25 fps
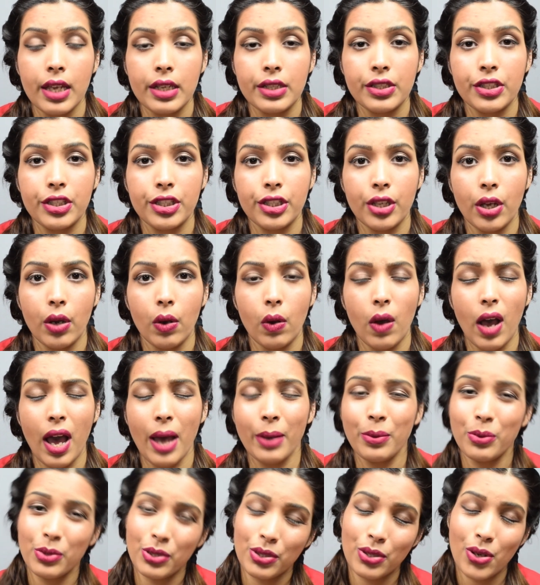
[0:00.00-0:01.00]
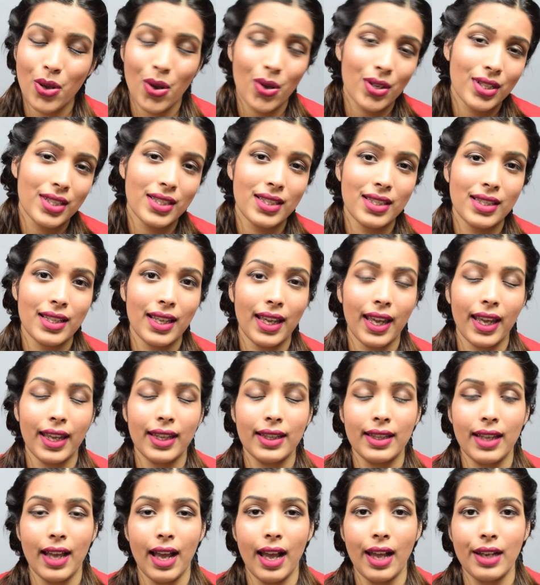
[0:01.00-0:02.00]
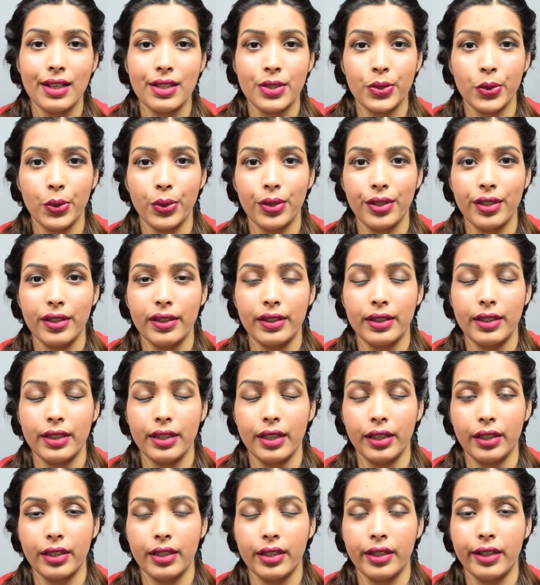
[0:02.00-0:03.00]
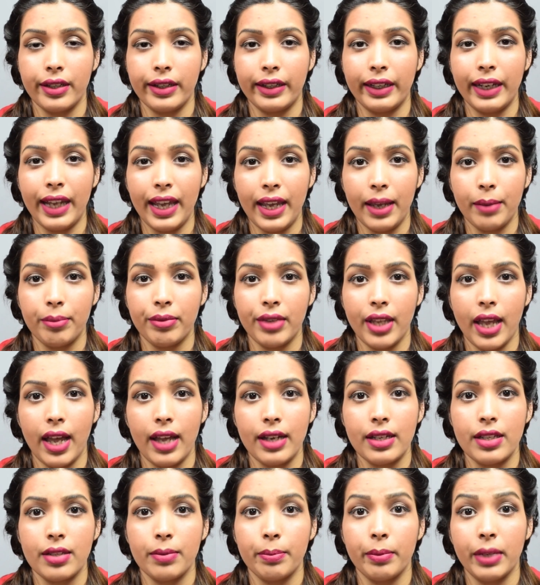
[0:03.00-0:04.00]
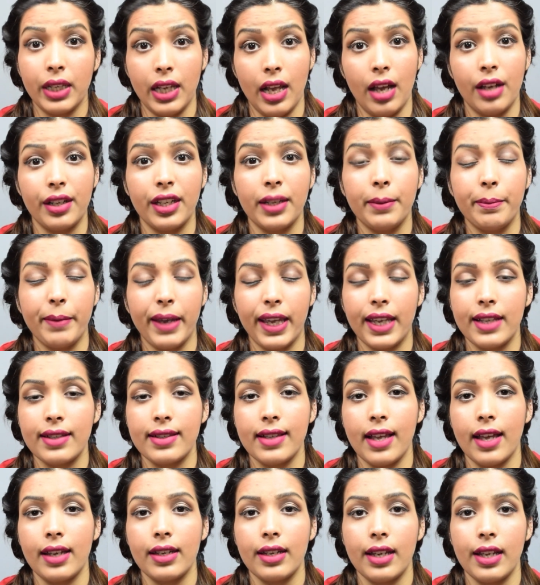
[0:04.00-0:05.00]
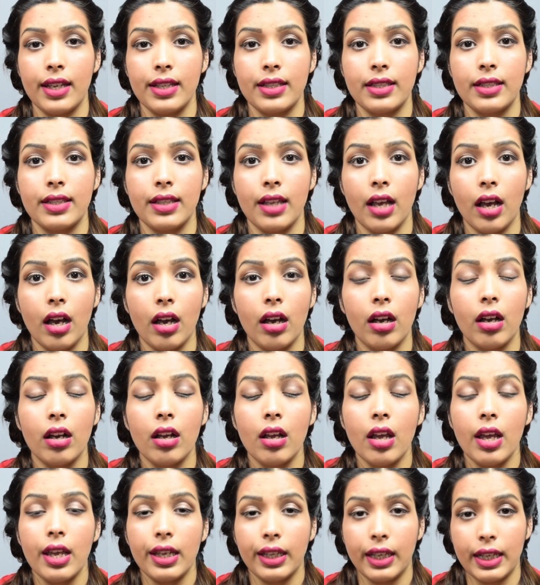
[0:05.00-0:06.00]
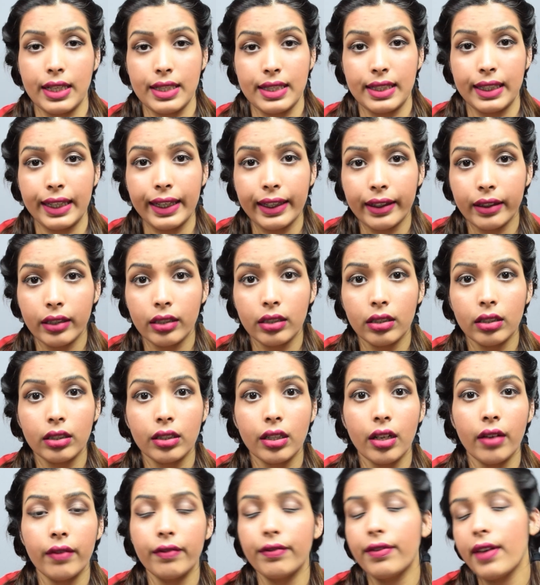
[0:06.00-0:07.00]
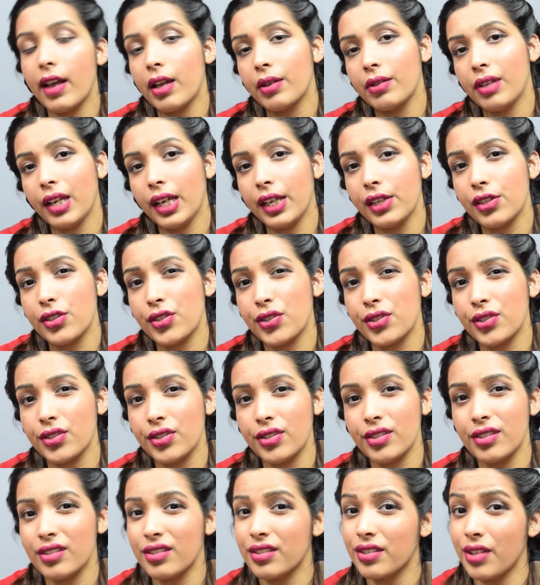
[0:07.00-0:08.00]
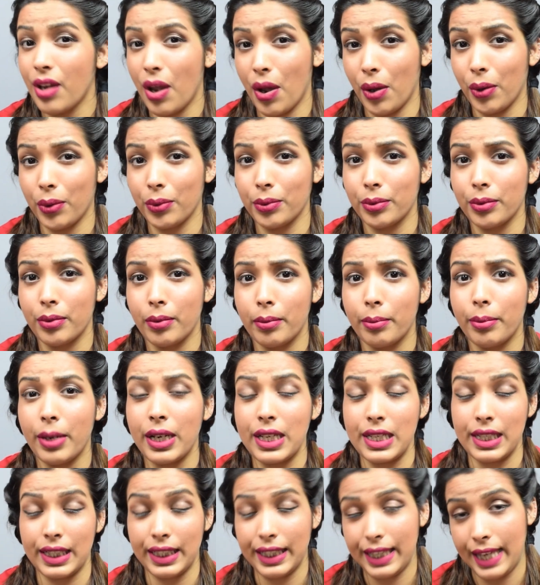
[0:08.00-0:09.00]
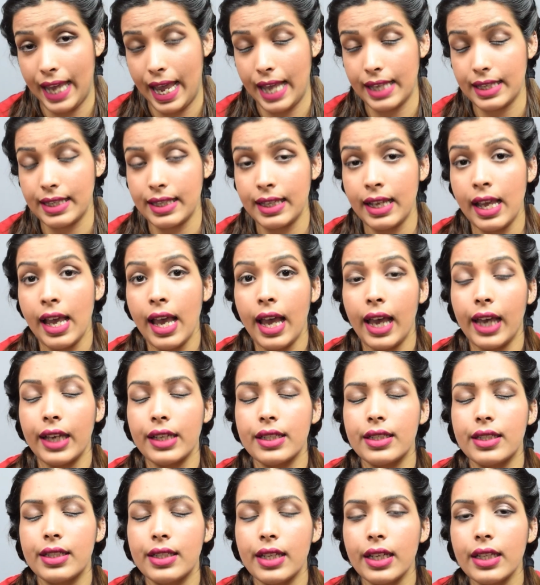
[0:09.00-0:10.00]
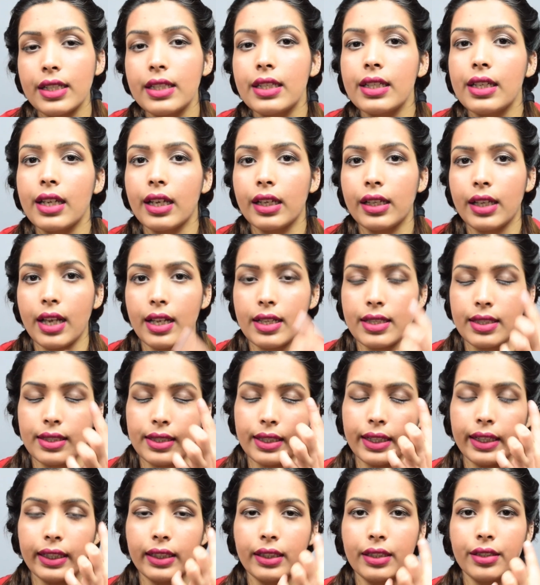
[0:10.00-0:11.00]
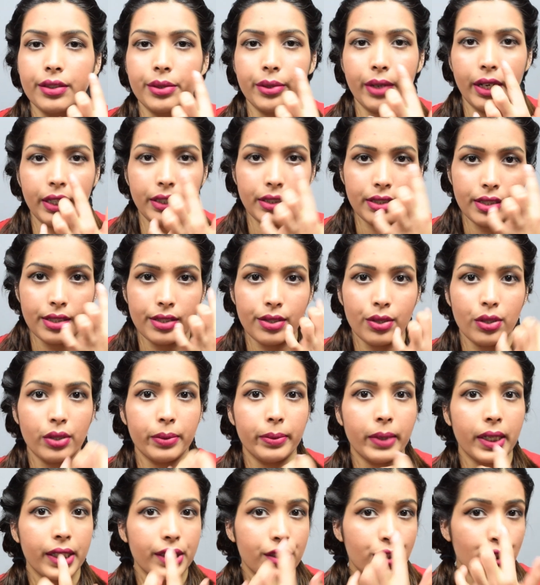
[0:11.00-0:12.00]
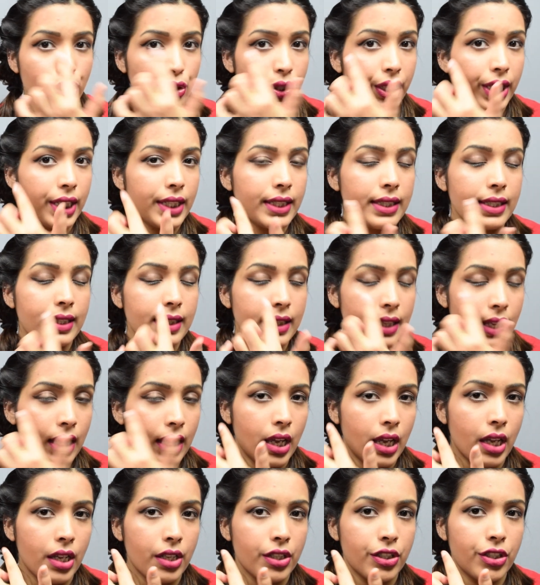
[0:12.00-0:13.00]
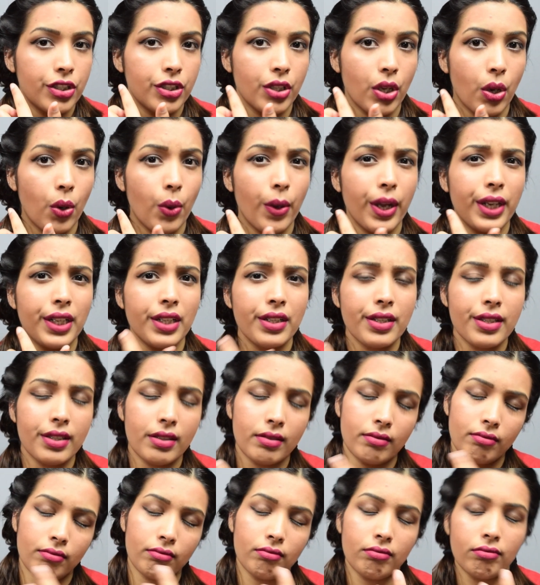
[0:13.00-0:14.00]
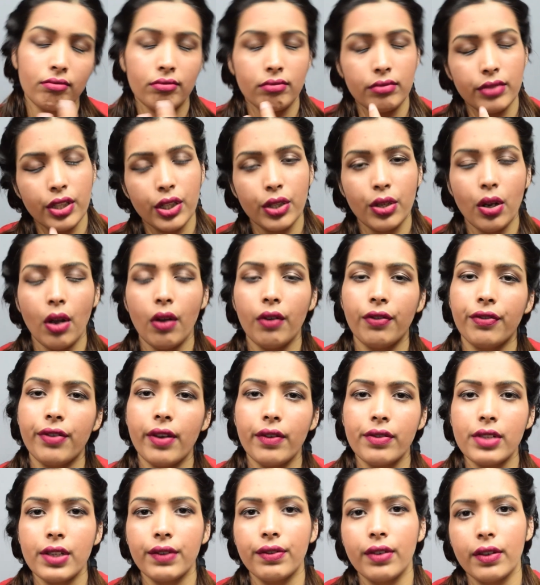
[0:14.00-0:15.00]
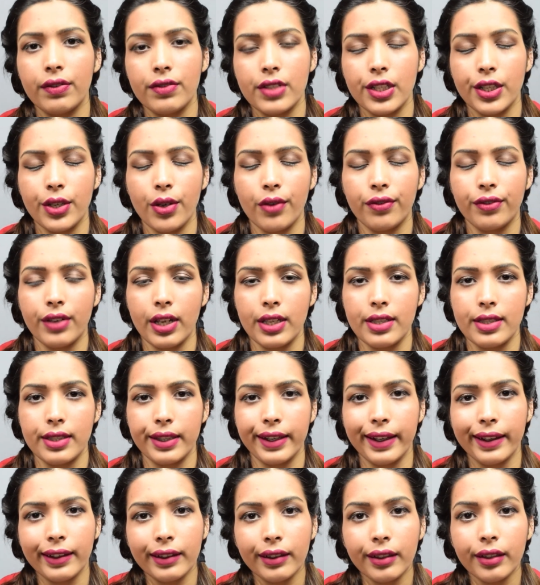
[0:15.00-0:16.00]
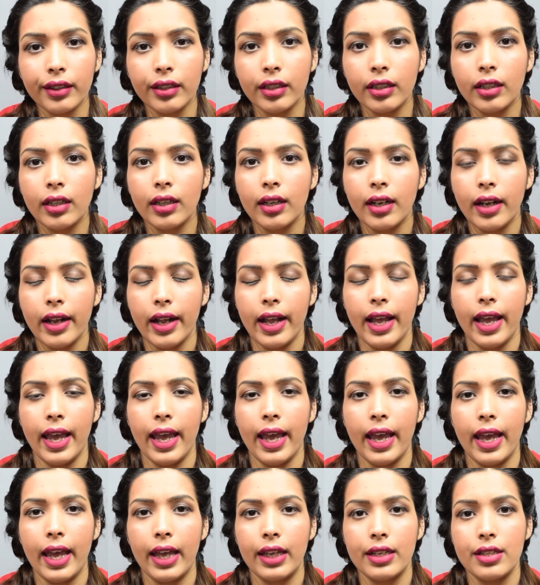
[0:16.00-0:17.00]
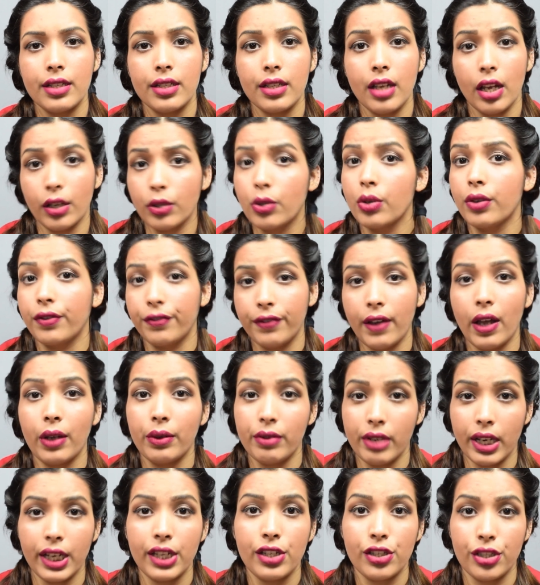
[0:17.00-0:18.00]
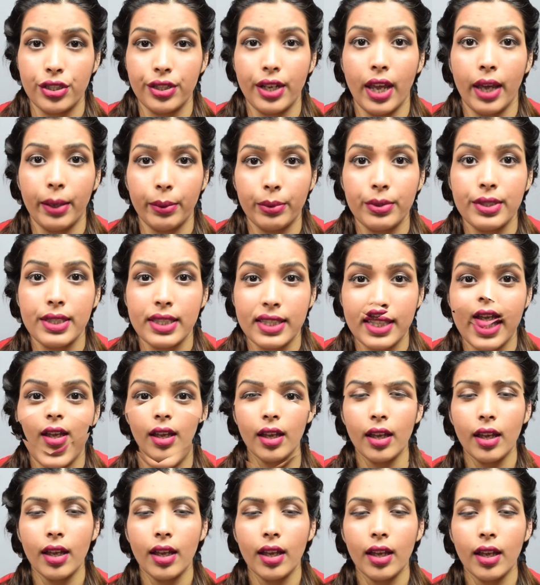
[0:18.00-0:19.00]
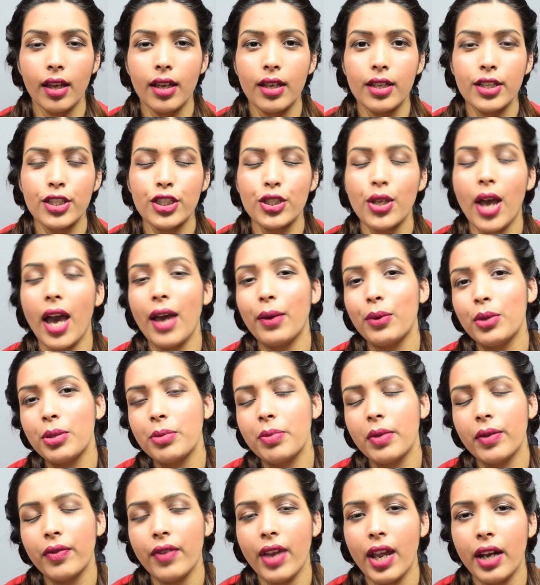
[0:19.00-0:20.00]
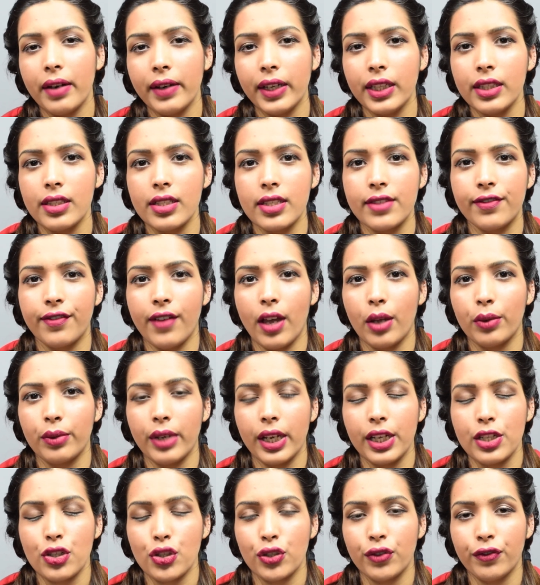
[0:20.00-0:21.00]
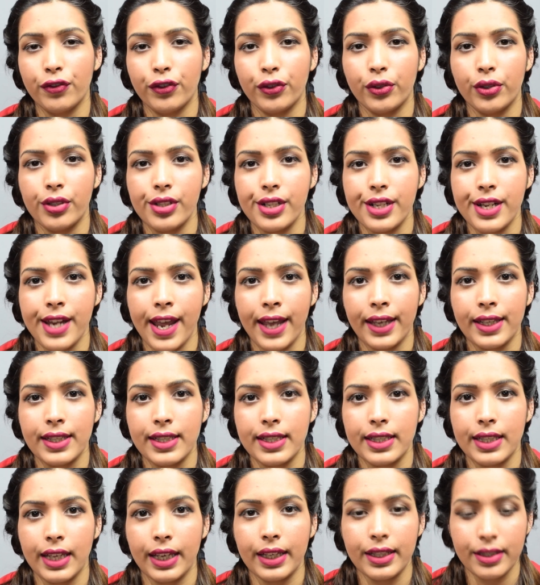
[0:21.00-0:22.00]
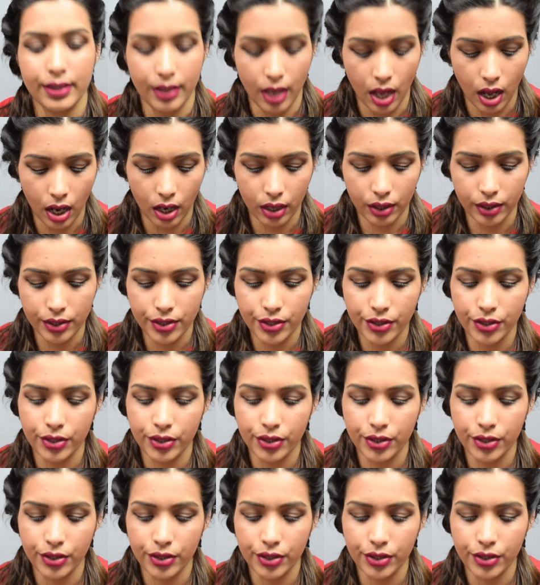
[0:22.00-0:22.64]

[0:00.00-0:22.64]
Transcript: So I would not say that the claim that Milani makes that it's a concealer come foundation, no. But yes, it did conceal the redness on my cheeks. So it is, 50-50 of concealer and a good foundation, I would say. So I would be wearing this foundation for next 6 hours.